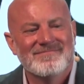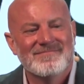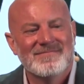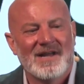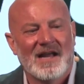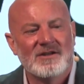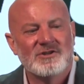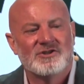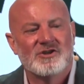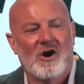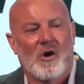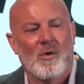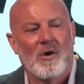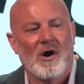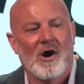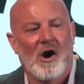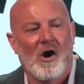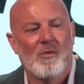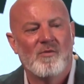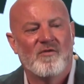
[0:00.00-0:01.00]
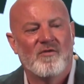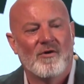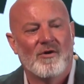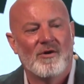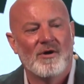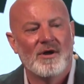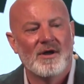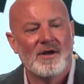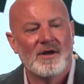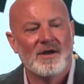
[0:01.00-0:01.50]
And so we're
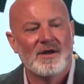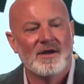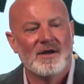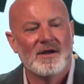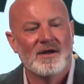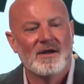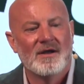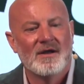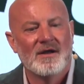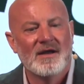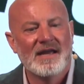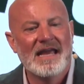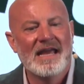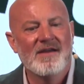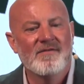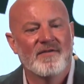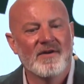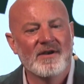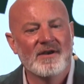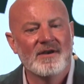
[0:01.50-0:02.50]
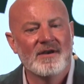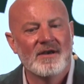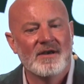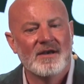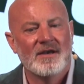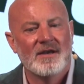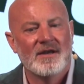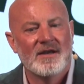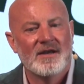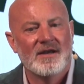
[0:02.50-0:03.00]
hopeful, even
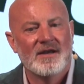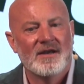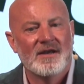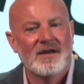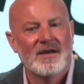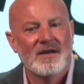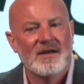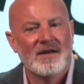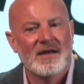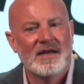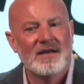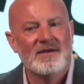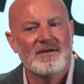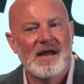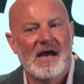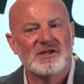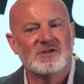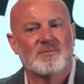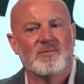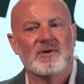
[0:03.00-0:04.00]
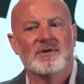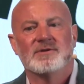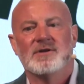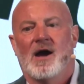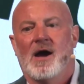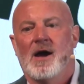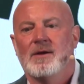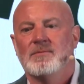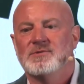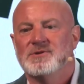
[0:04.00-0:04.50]
in desperate
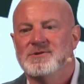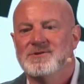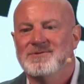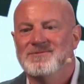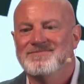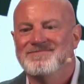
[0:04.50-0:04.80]
times.